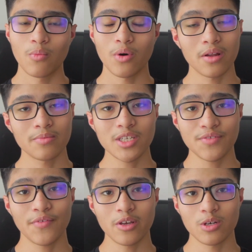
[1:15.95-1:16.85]
well,
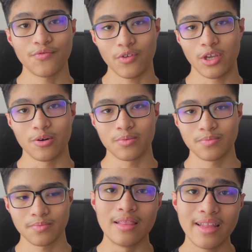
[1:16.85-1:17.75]
this video is for you.
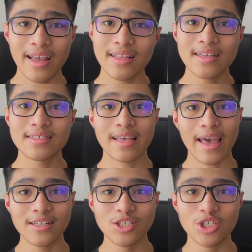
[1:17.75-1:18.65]
Ladies
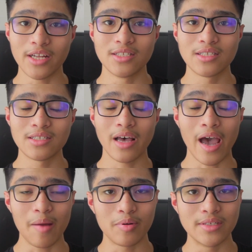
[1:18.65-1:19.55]
and gents,
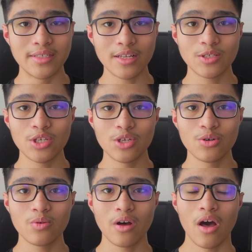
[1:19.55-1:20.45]
I present to
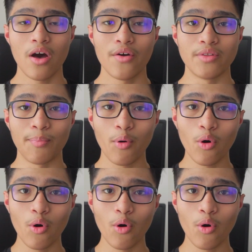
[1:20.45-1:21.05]
you the